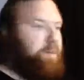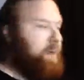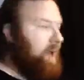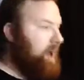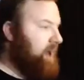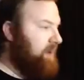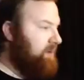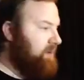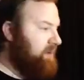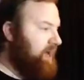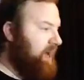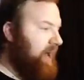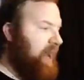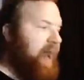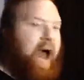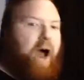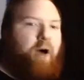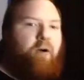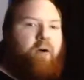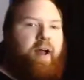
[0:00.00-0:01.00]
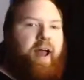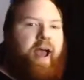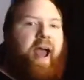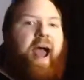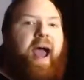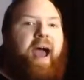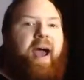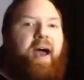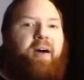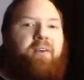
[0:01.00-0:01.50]
I mean, it was like an hour and a
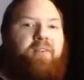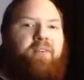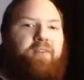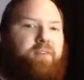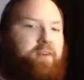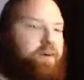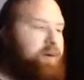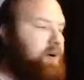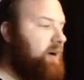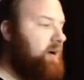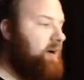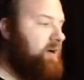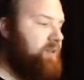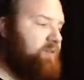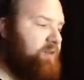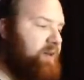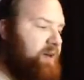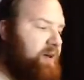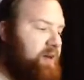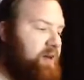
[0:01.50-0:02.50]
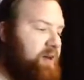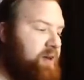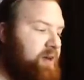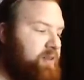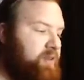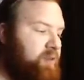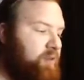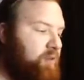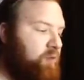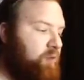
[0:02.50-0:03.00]
half of
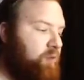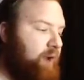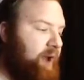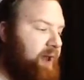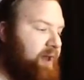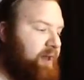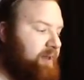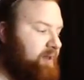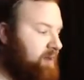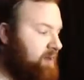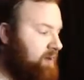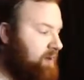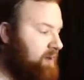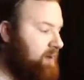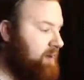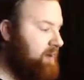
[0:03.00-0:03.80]
the greatest